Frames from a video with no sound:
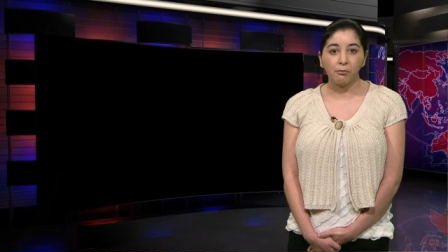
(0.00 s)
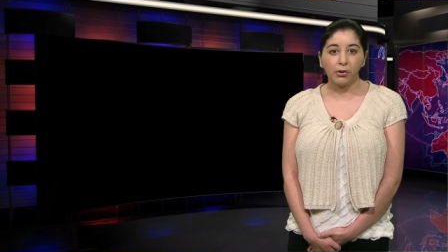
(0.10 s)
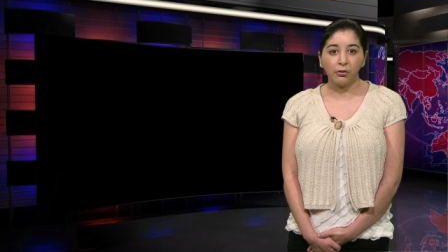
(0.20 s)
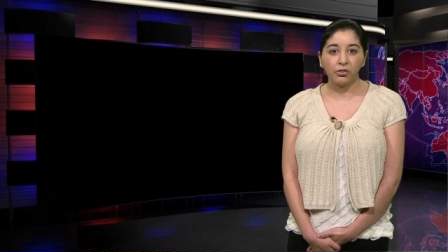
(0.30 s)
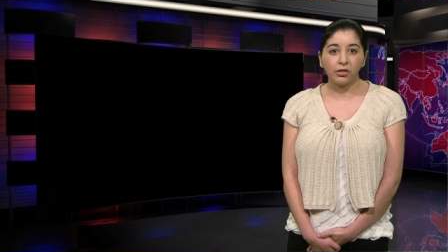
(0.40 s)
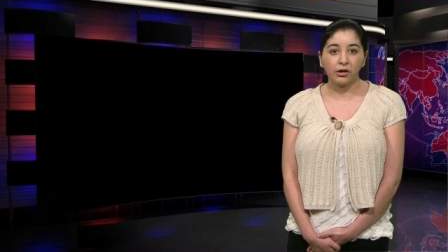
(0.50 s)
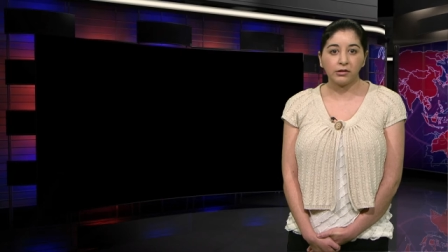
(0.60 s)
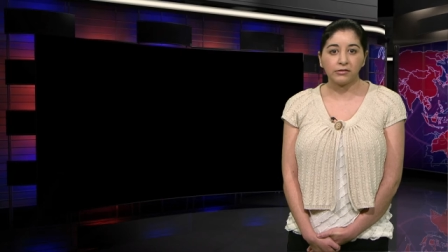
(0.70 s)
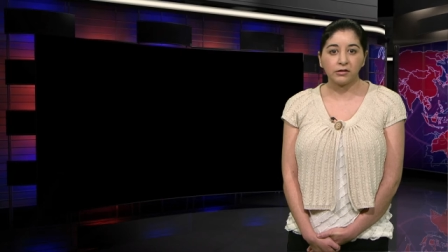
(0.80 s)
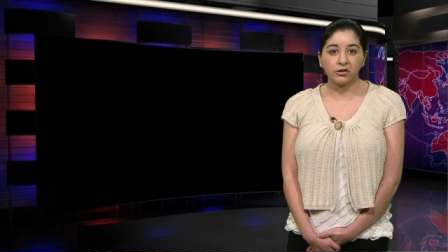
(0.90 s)
both
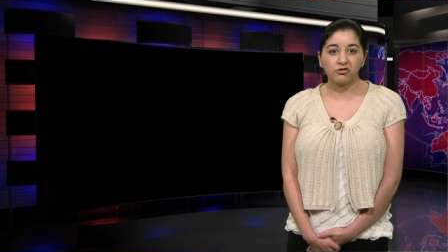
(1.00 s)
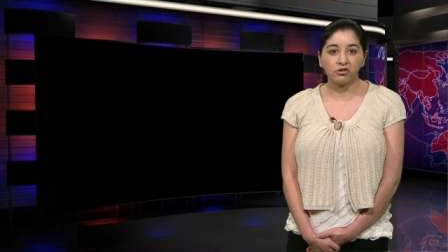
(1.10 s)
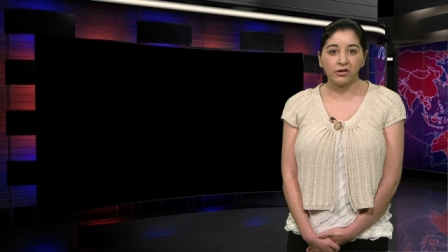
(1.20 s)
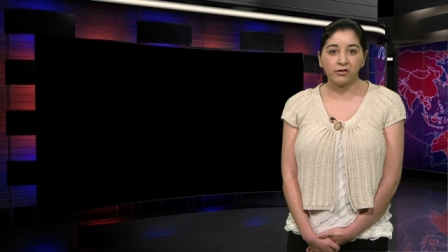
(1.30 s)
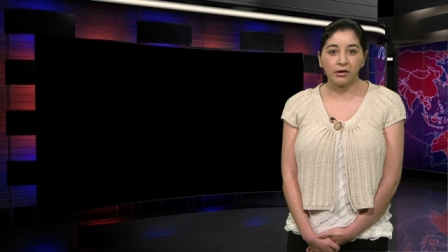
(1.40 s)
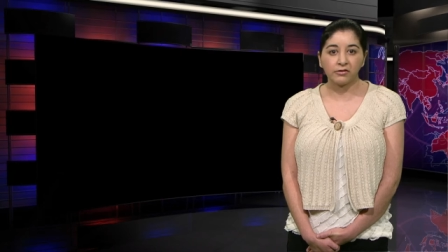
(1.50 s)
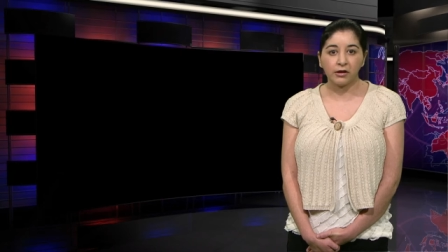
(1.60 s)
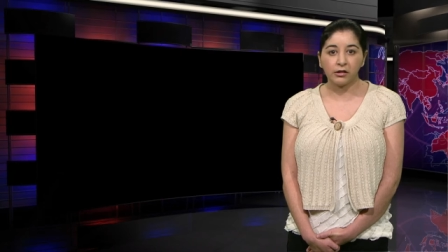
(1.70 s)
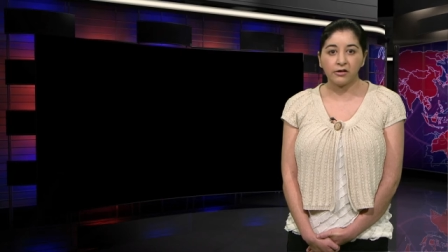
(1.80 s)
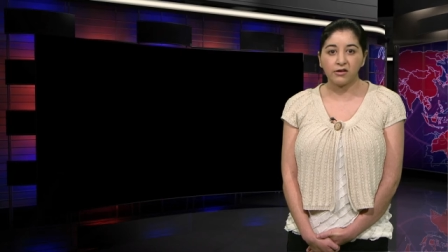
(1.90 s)
in cities just
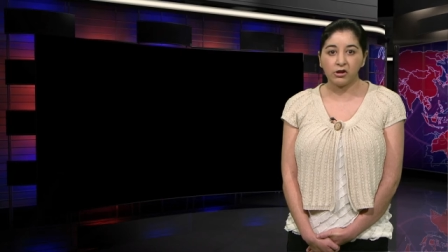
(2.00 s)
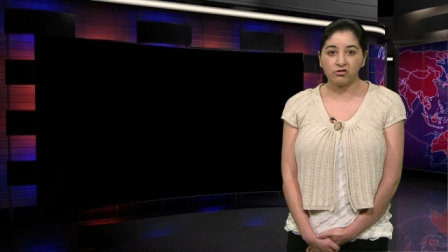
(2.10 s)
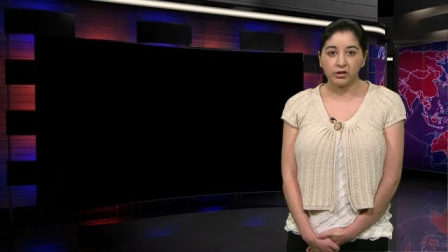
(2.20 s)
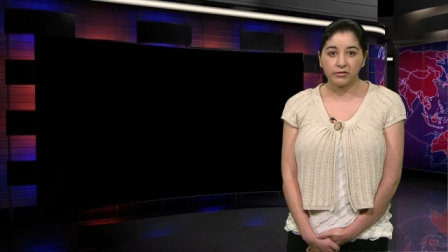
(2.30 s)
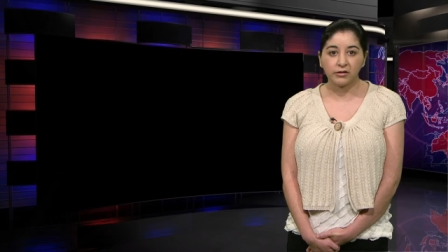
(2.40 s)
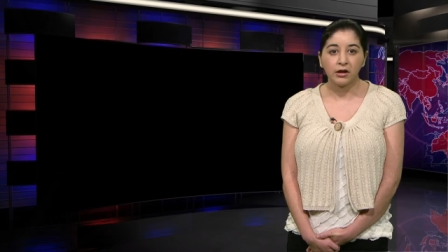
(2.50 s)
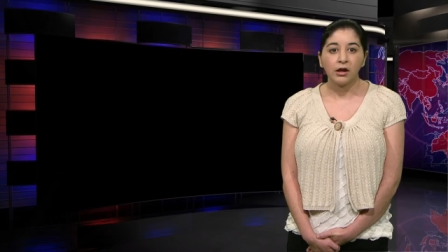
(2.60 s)
outside Los Angeles,